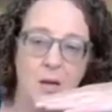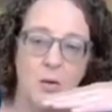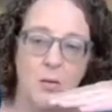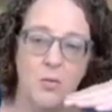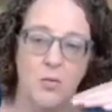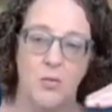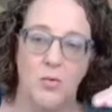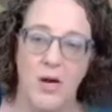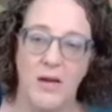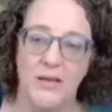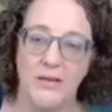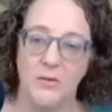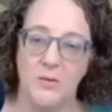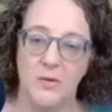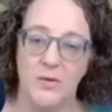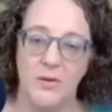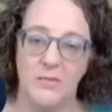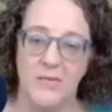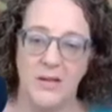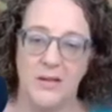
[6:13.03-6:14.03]
right
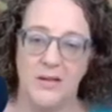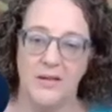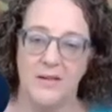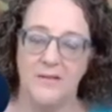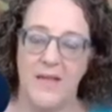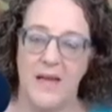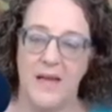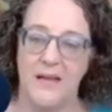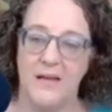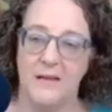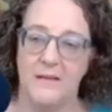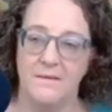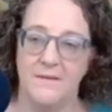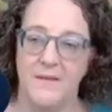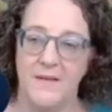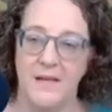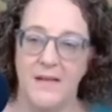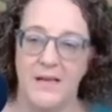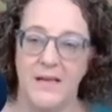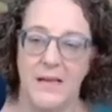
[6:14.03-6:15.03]
through the middle of that
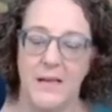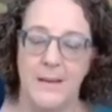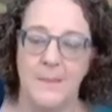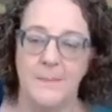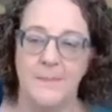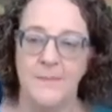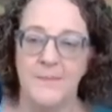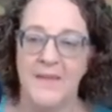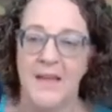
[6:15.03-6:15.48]
infinity.